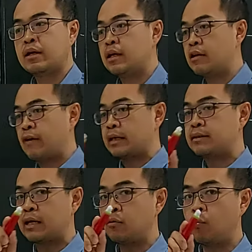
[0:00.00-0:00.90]
If I
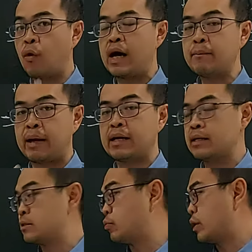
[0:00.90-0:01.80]
take 1
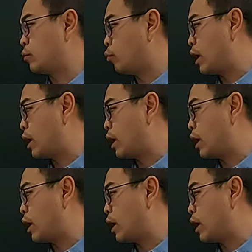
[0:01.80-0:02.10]
minus with